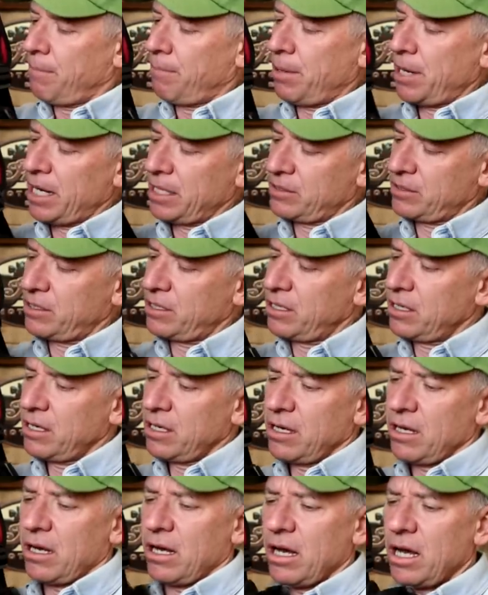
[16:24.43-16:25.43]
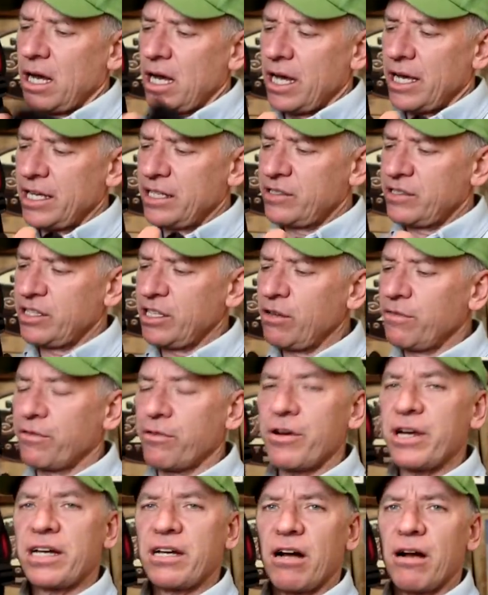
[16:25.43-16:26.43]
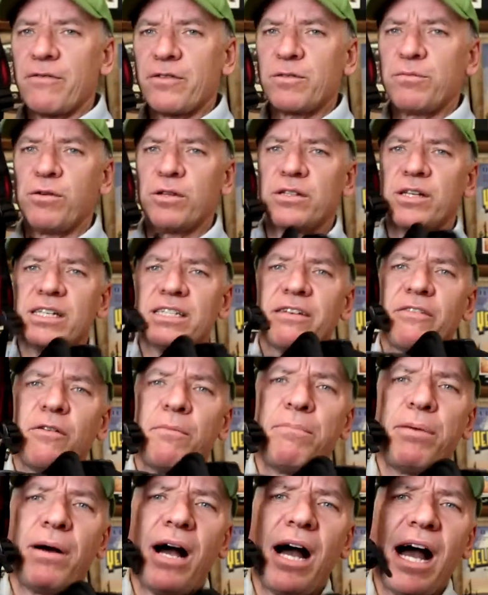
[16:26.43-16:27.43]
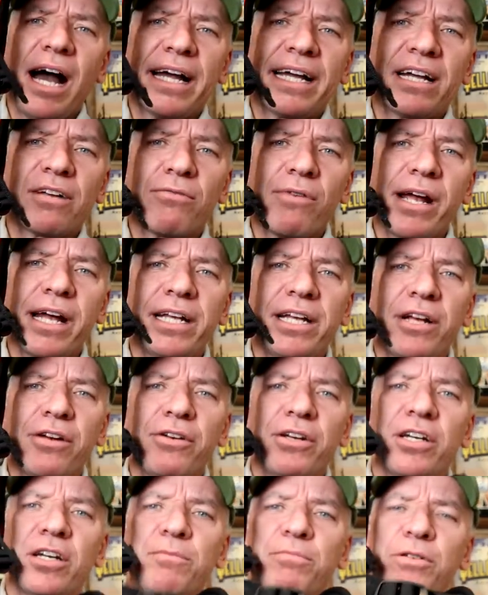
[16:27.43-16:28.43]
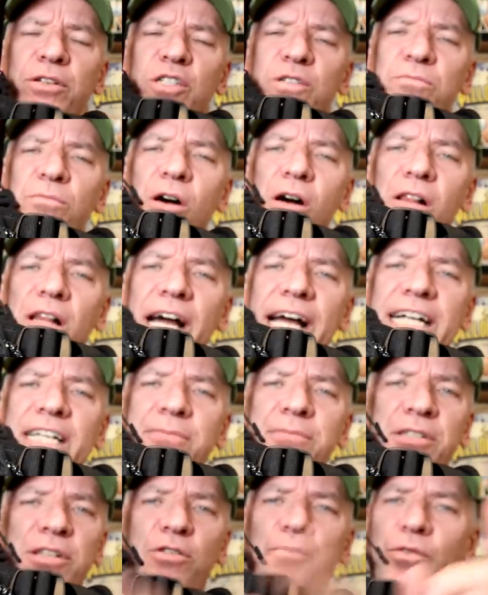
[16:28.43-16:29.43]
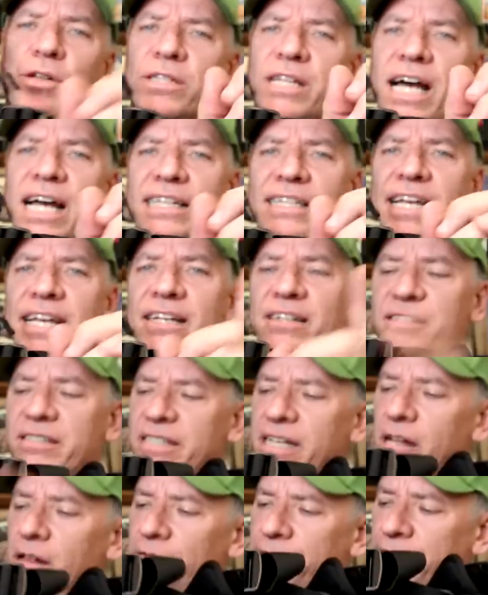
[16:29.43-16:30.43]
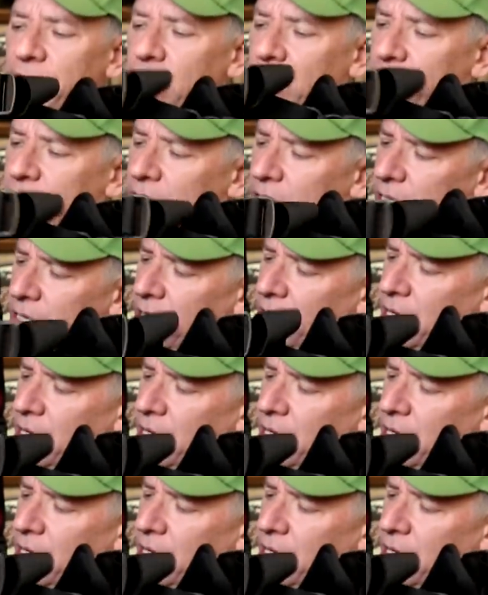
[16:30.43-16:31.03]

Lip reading: But it's still very comfortable. It does have a pocket right here. You could put small items there. Will not take a cell phone.